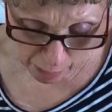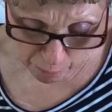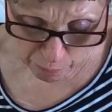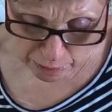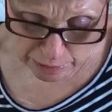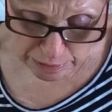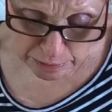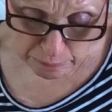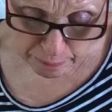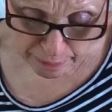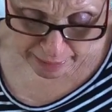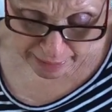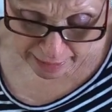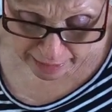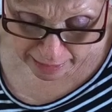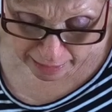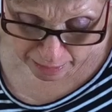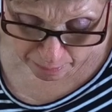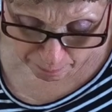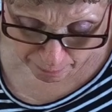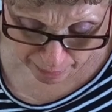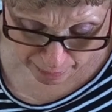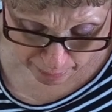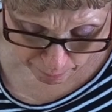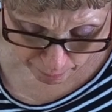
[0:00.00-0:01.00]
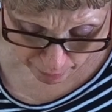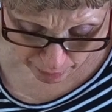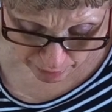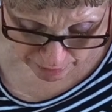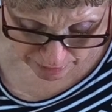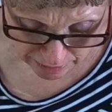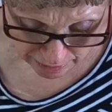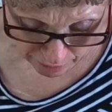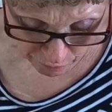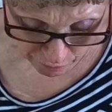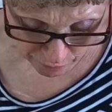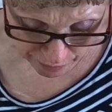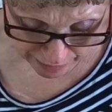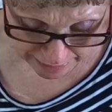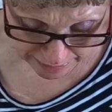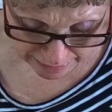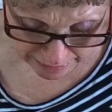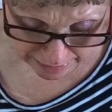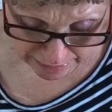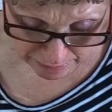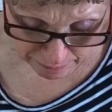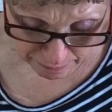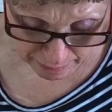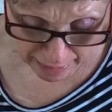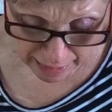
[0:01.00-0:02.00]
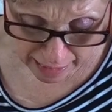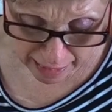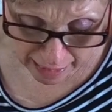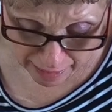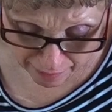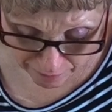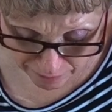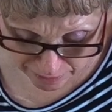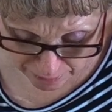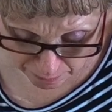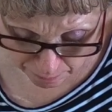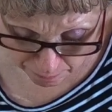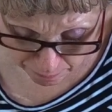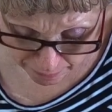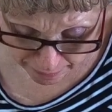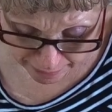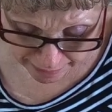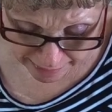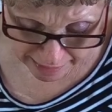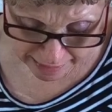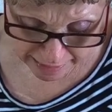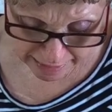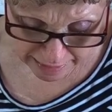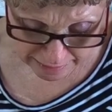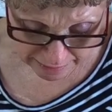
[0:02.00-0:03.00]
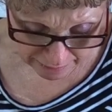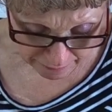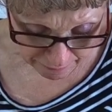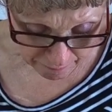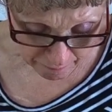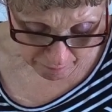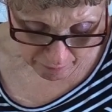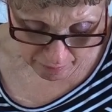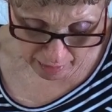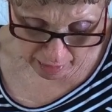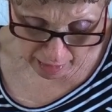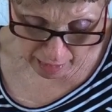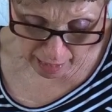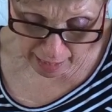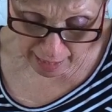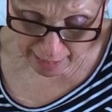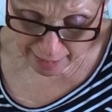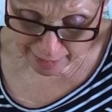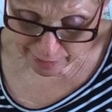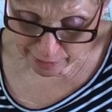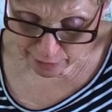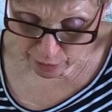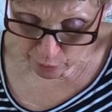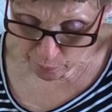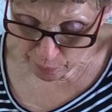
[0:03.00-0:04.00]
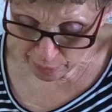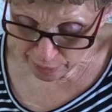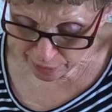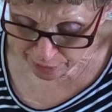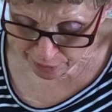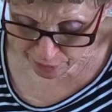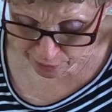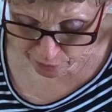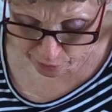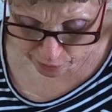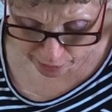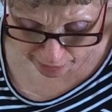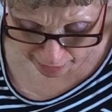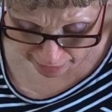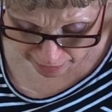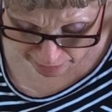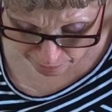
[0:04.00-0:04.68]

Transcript: I want spaghetti and meatballs, said Frances. May I have some, please? I had no idea you